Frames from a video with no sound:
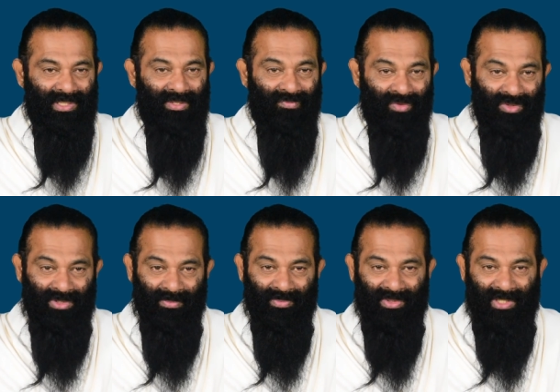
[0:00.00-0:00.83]
A few
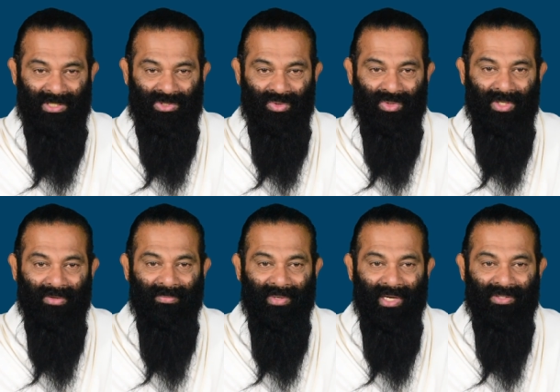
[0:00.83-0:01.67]
sympathizers gave
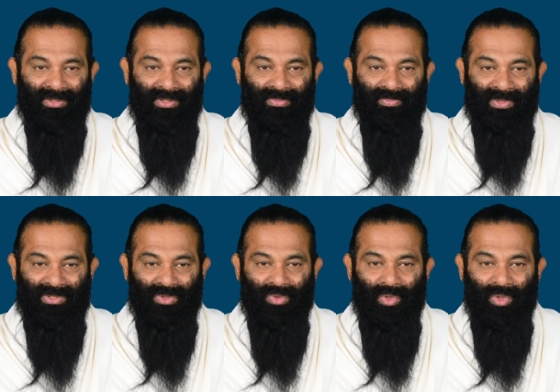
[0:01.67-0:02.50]
him a hundred
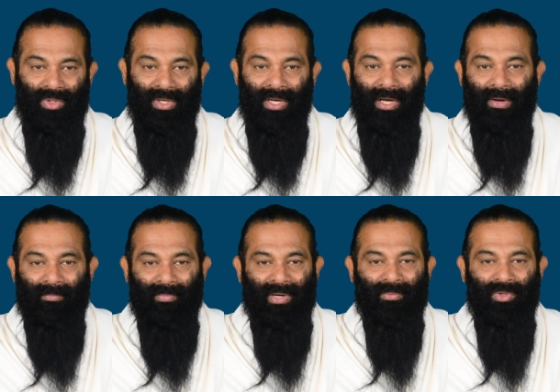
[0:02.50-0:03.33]
pieces of gold,
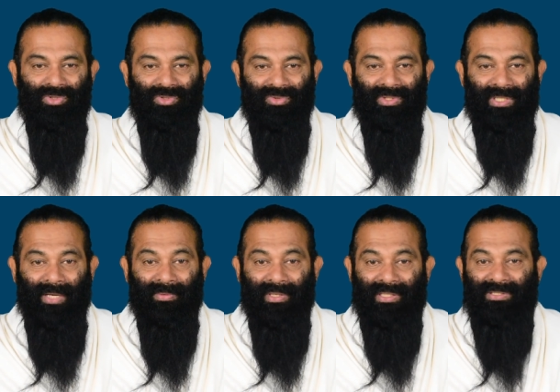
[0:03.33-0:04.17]
but most of the
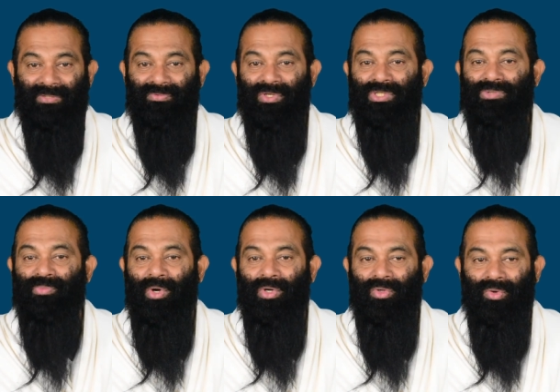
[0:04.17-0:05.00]
time he received only
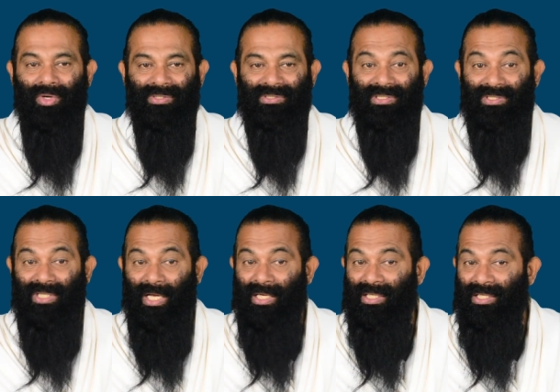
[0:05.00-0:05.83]
small coins. He
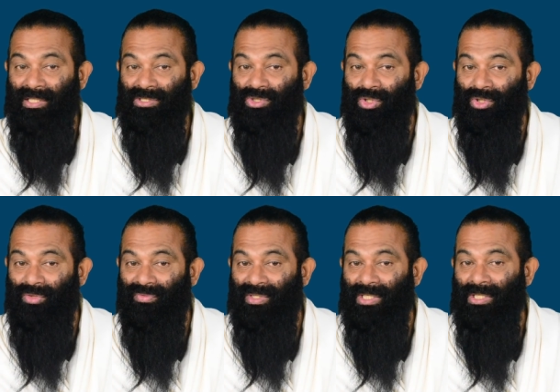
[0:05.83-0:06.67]
thanked each
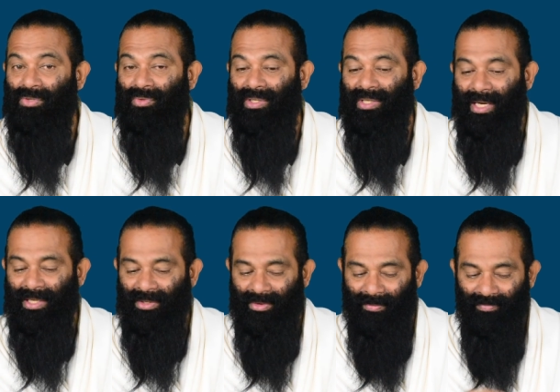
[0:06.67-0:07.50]
donor with equal
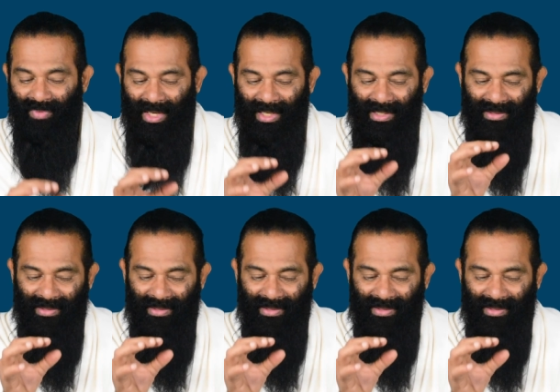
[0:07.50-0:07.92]
gratitude.